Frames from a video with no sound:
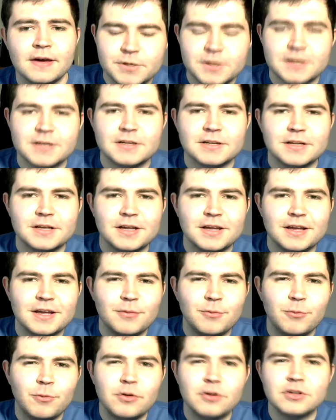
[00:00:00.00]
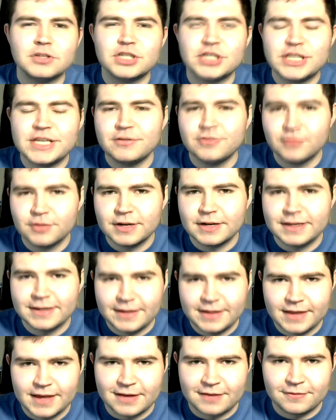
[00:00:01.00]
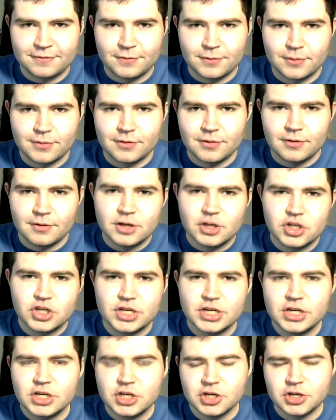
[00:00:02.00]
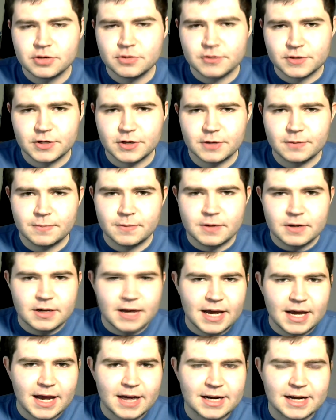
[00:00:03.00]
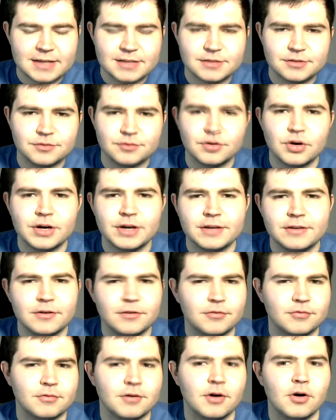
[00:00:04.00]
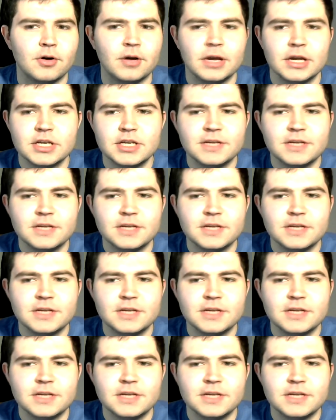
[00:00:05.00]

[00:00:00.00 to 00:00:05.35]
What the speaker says: but what she's really there for, she shows up and has to right a wrong.